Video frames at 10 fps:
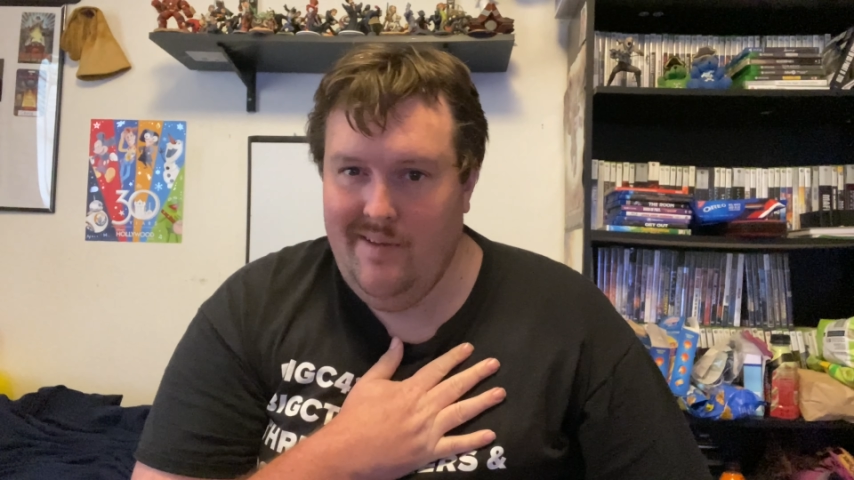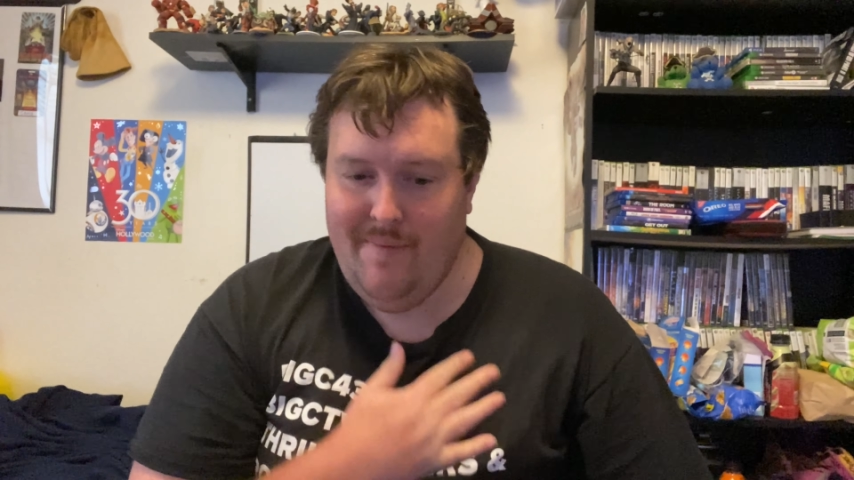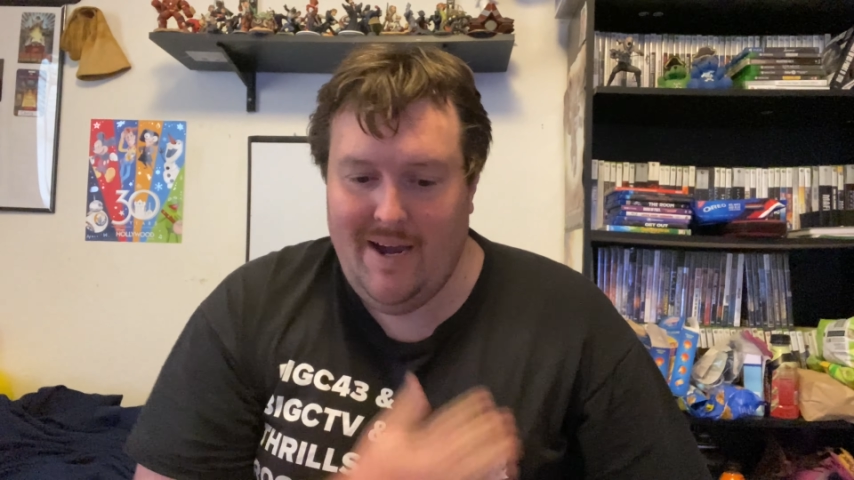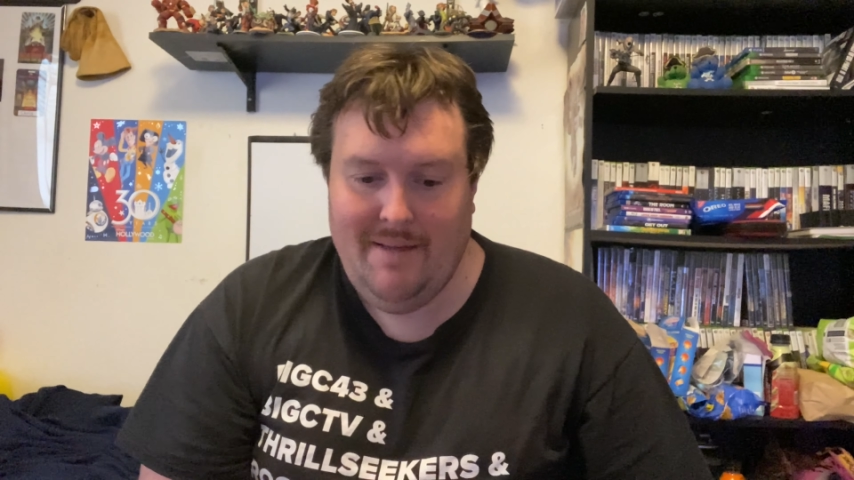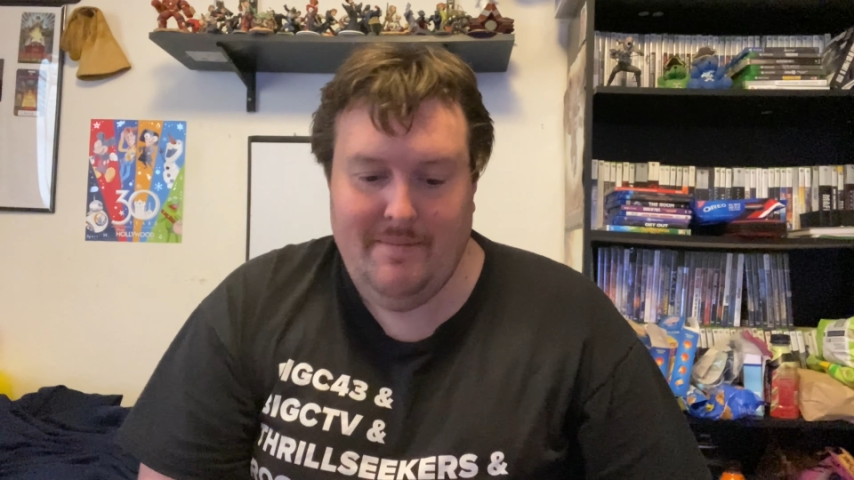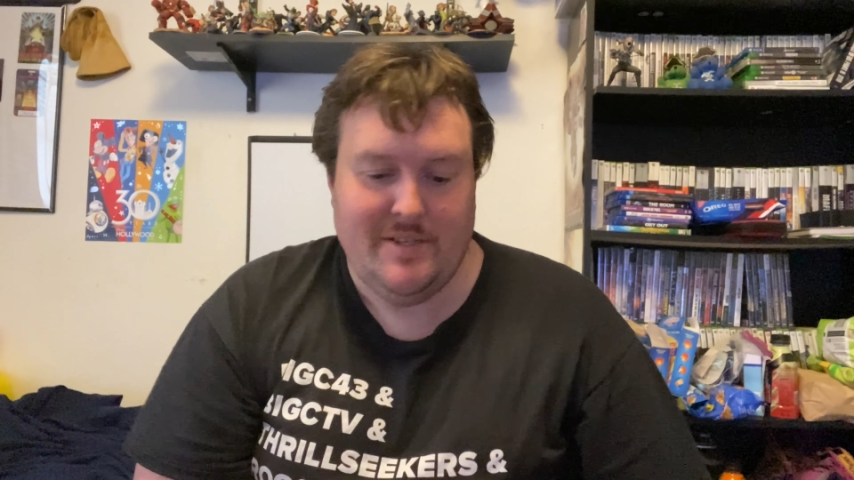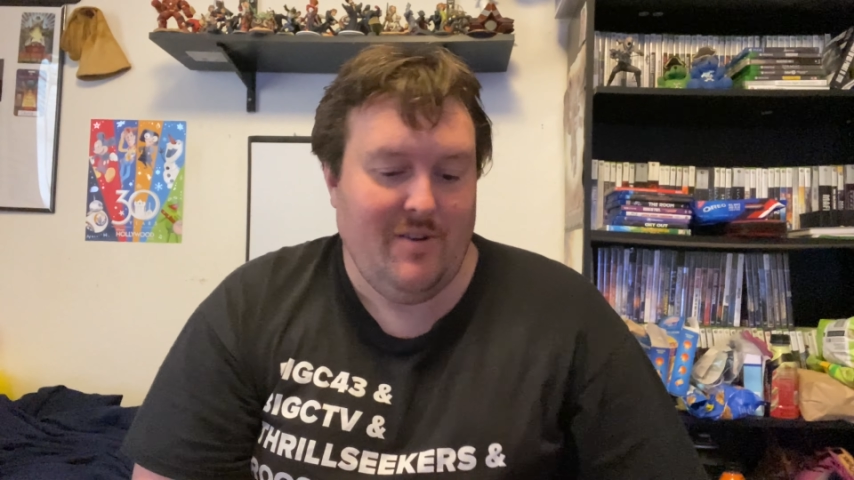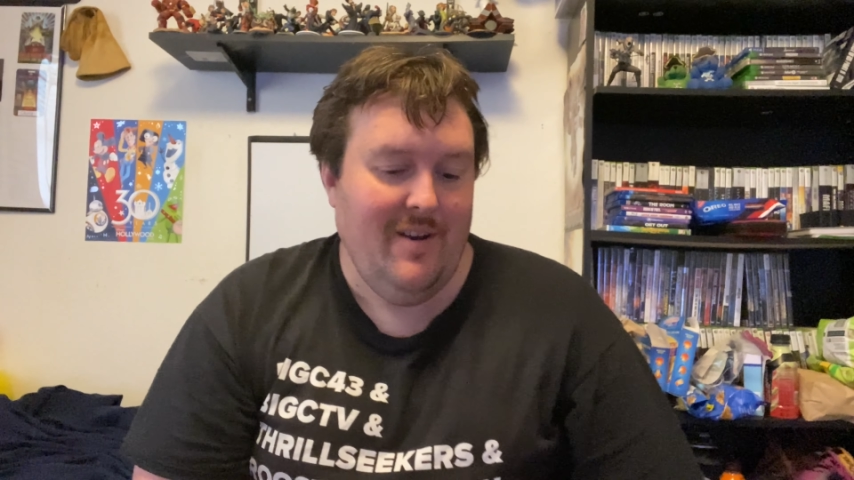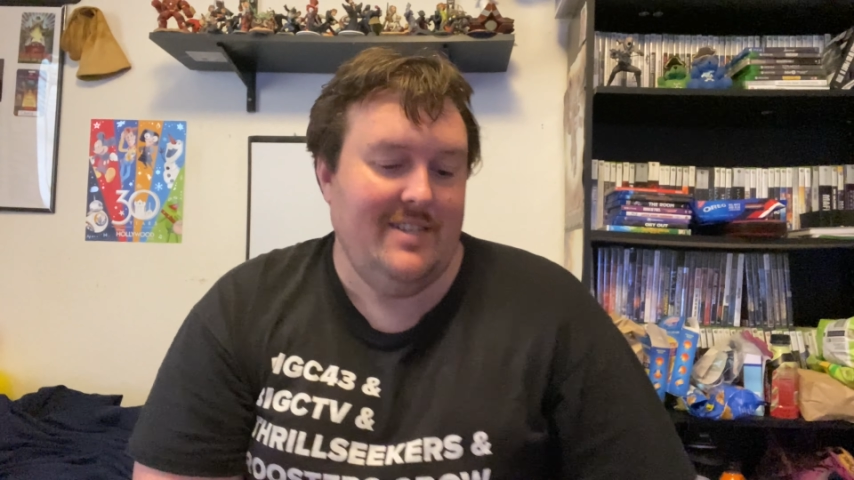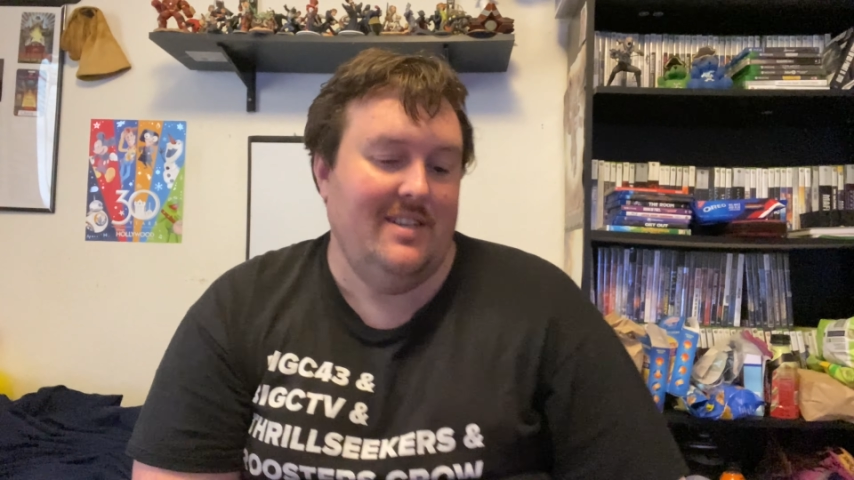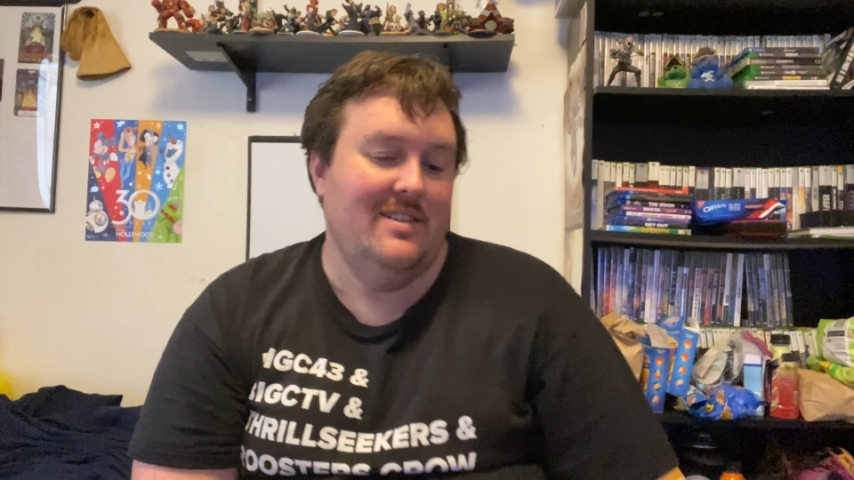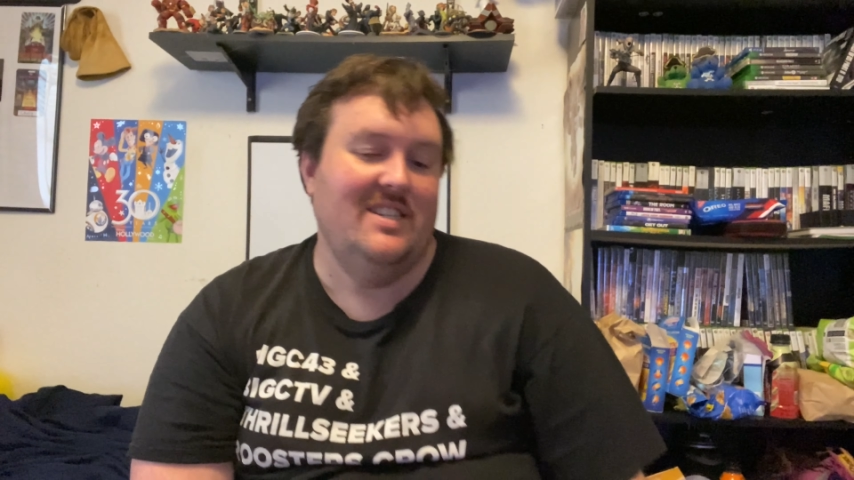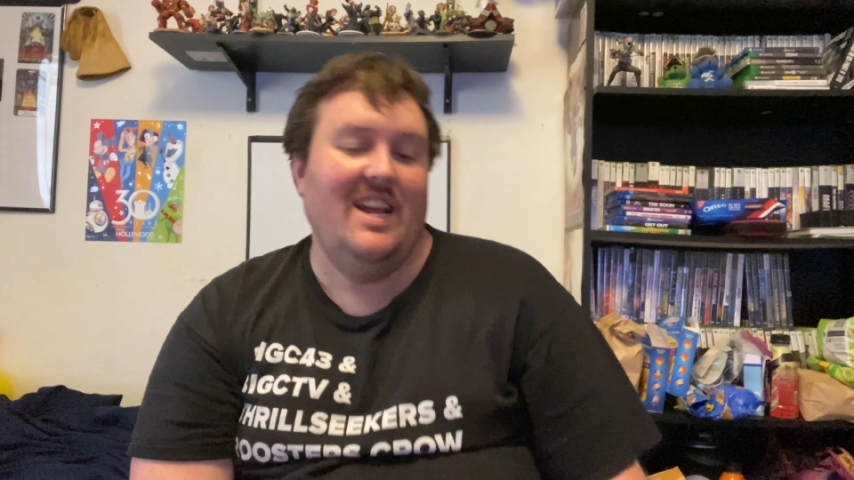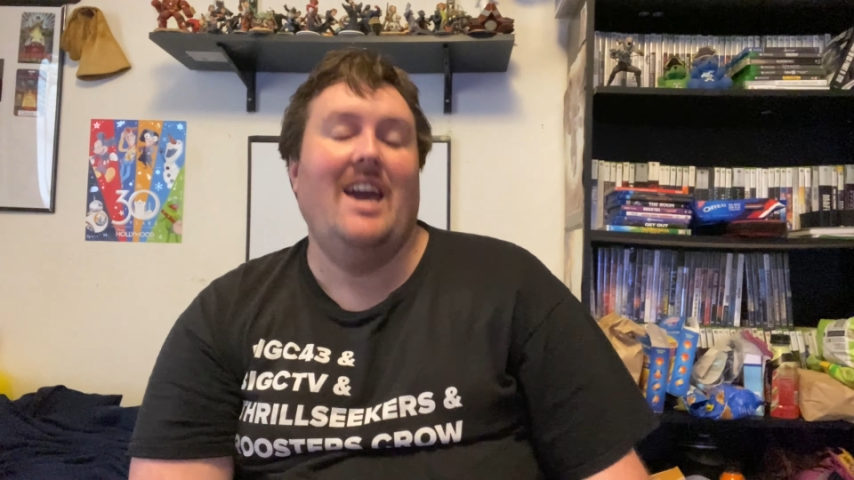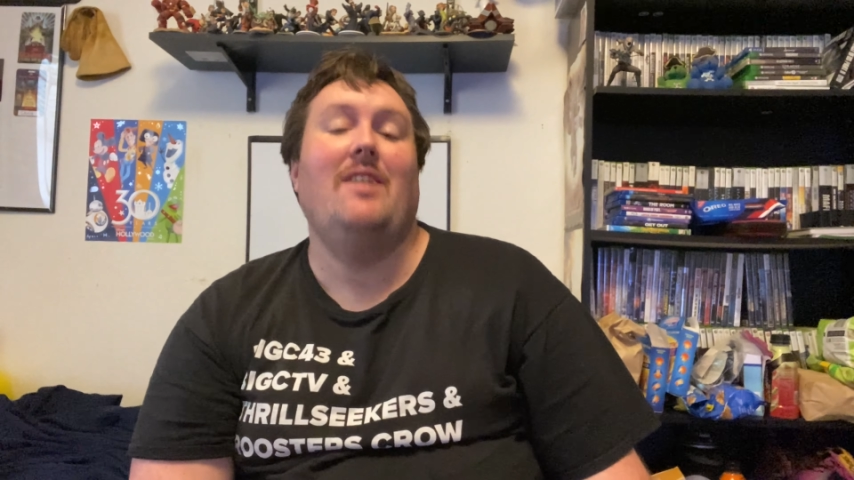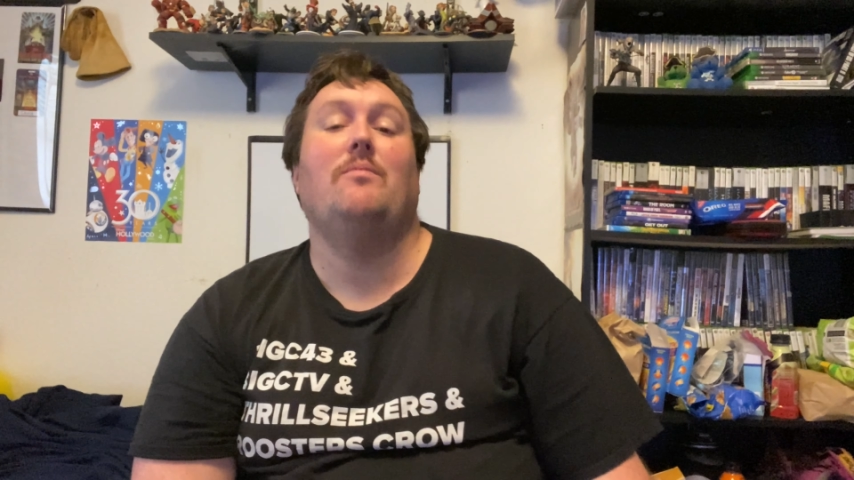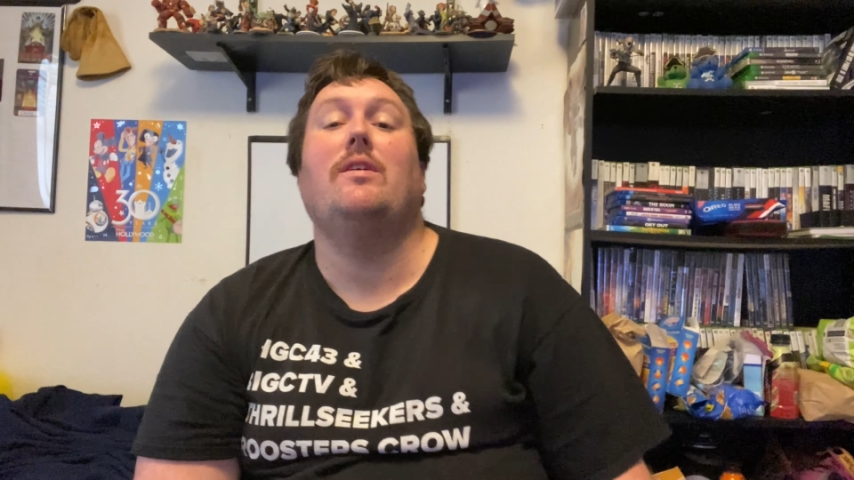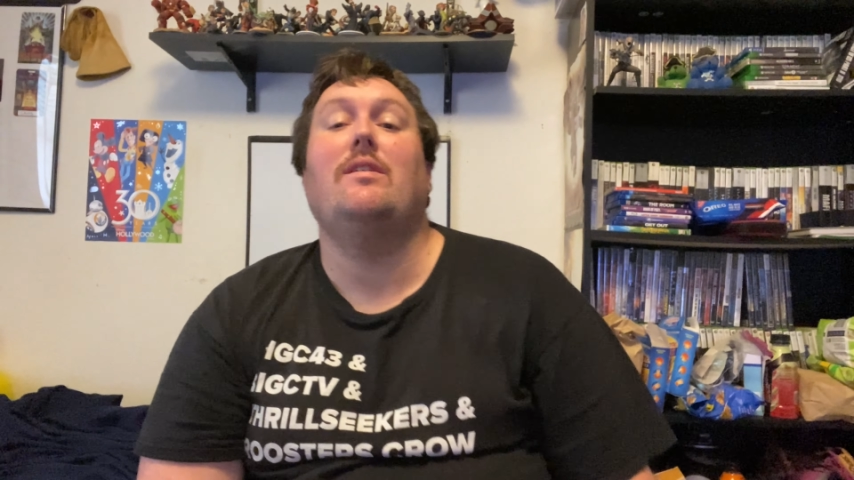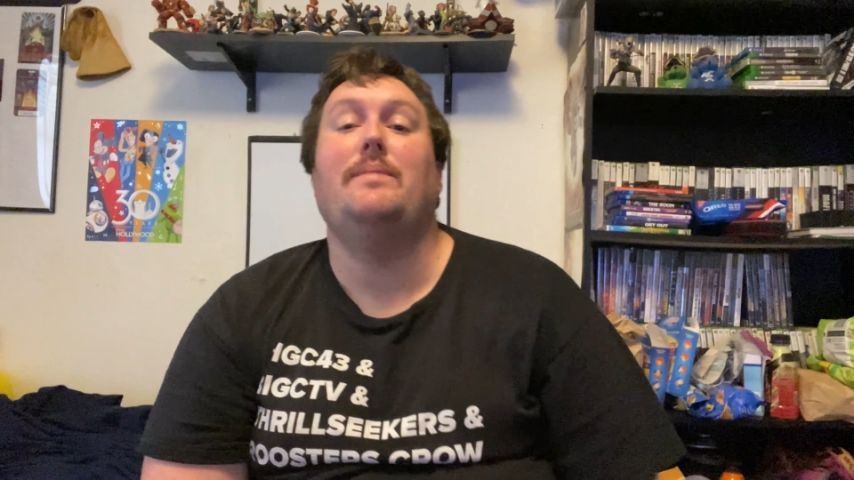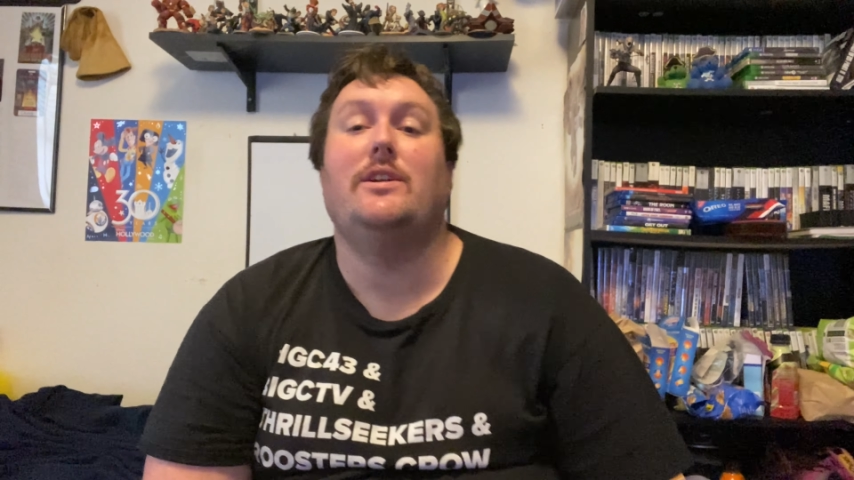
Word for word: My name is Chris and today we're going to